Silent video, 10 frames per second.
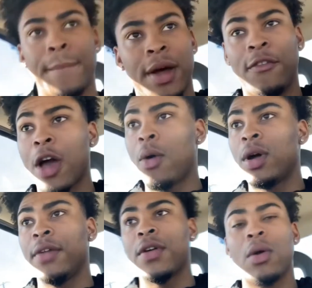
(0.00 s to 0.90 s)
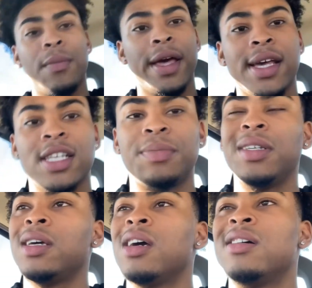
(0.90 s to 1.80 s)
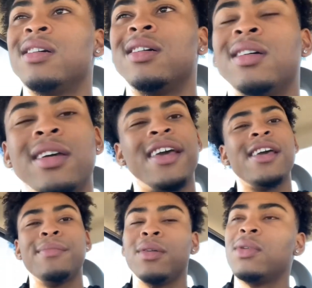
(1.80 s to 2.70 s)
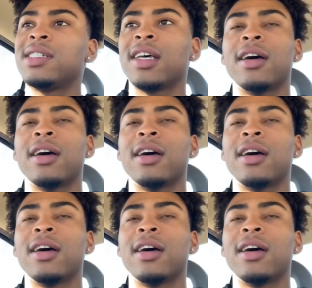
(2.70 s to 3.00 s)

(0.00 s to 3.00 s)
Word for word: if y'all want, if y'all want to play against me, hit me. What's up?